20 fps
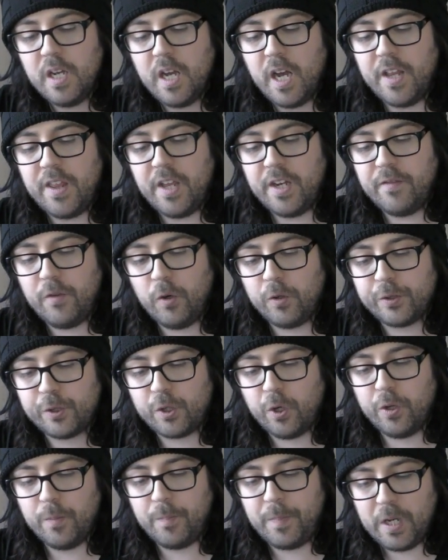And then you've also
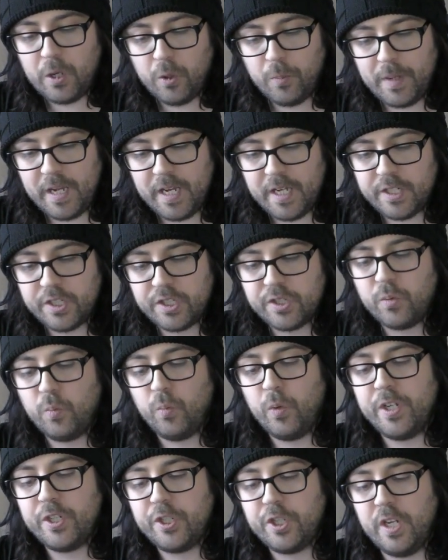got the Bale Mace,
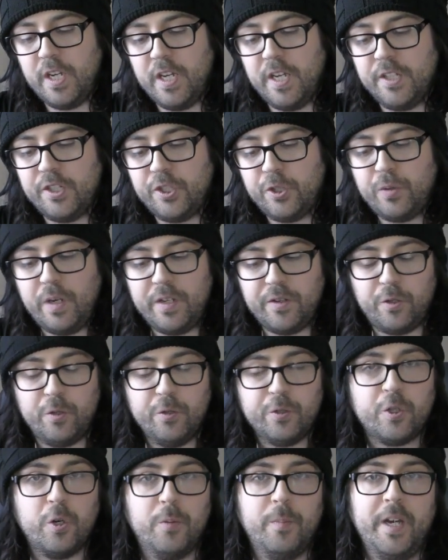which is strength
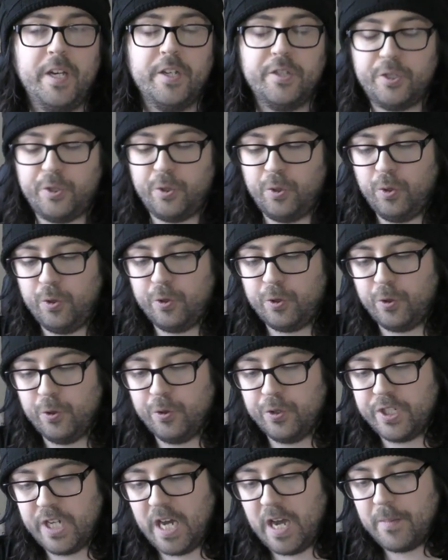user minus 2
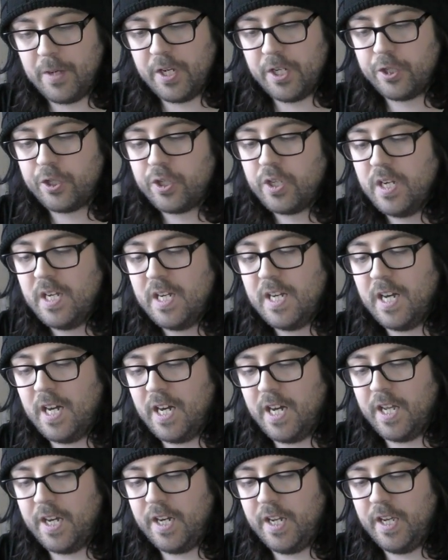to damage,
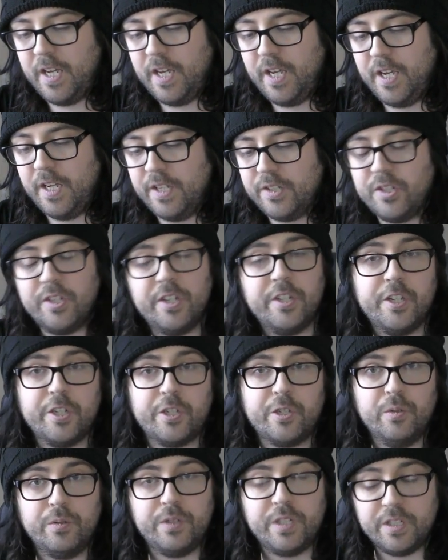and it is an
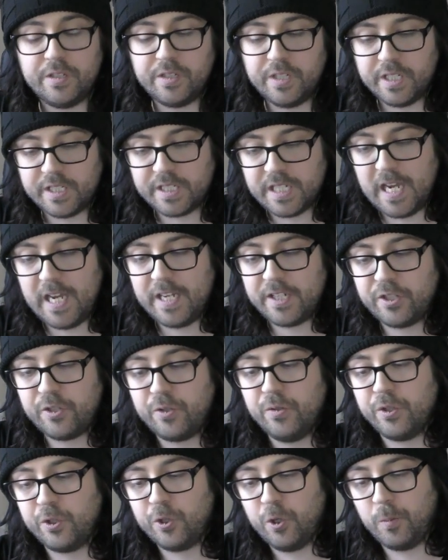additional D3 attacks
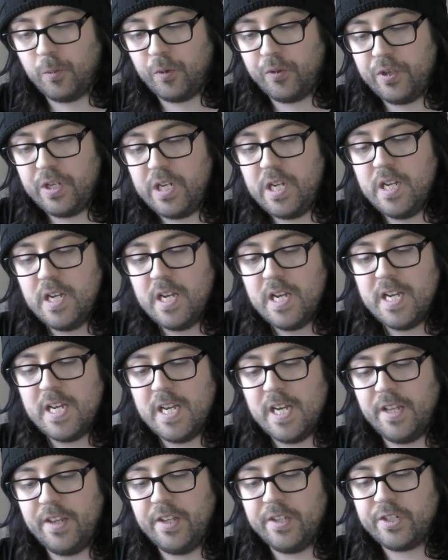to its normal 3,
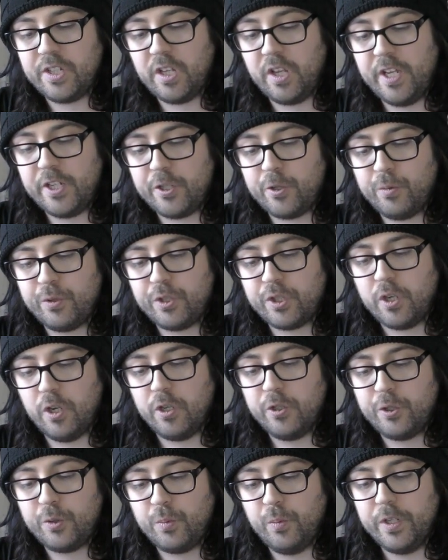and then it's Electro
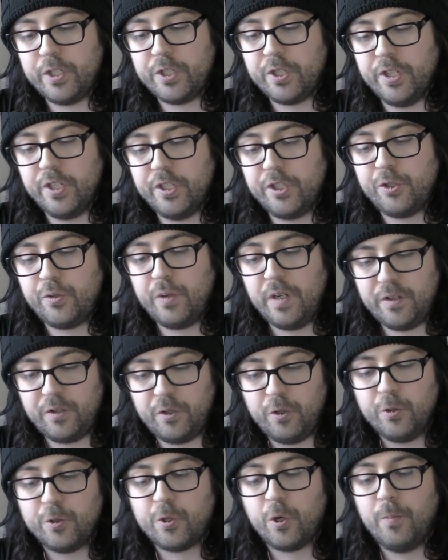Scourge, which is
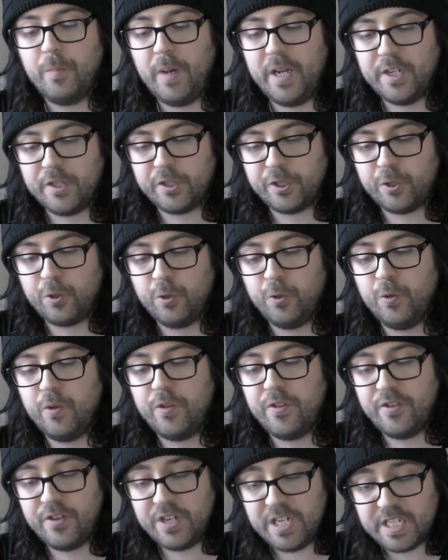strength user minus 2,
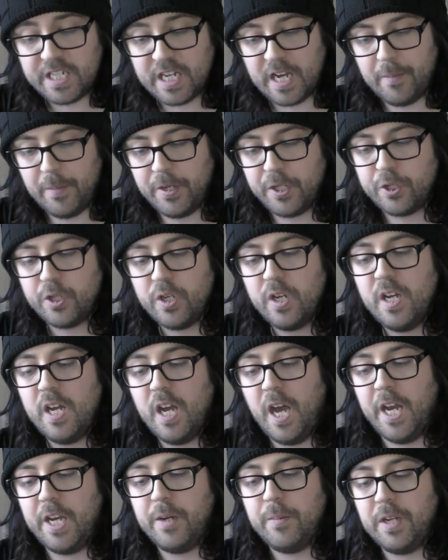3 damage,
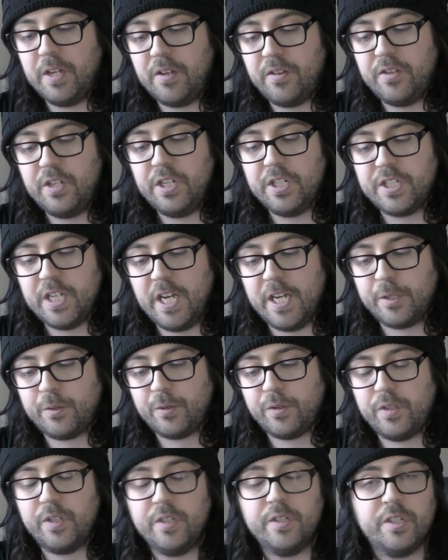and you make 3
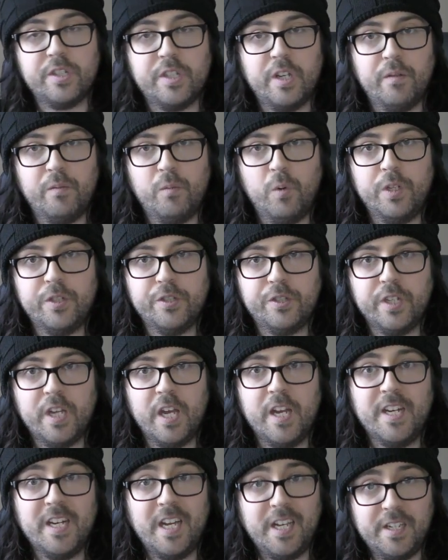attacks with it instead of 1. So you
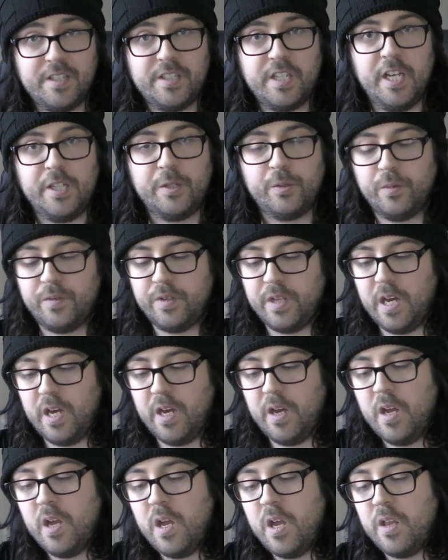get 9 attacks with
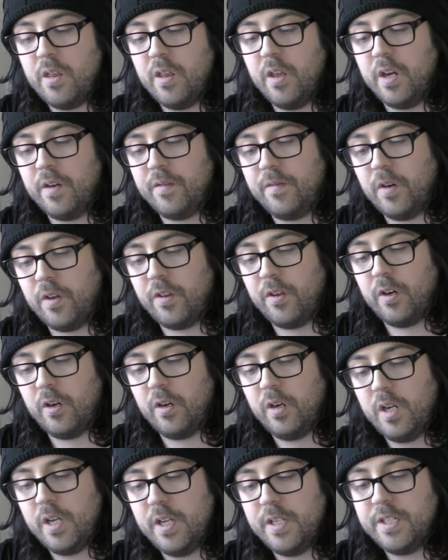that, then a
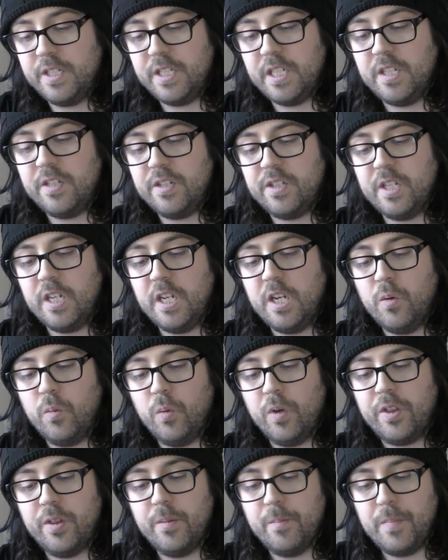further D3
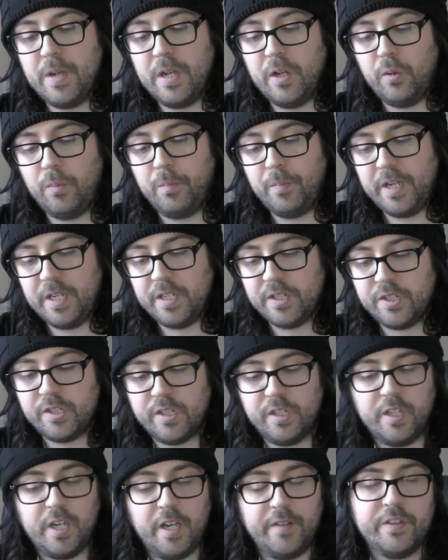with the Bale Mace.
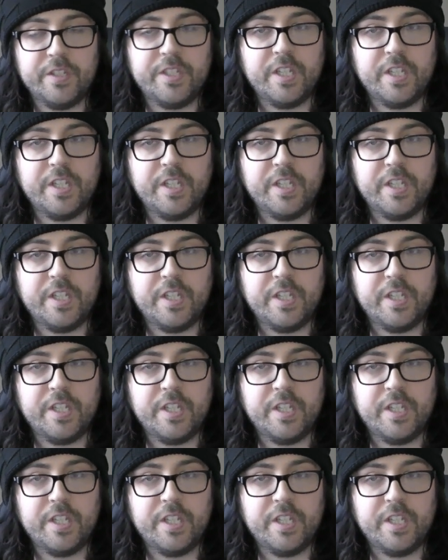Then you have the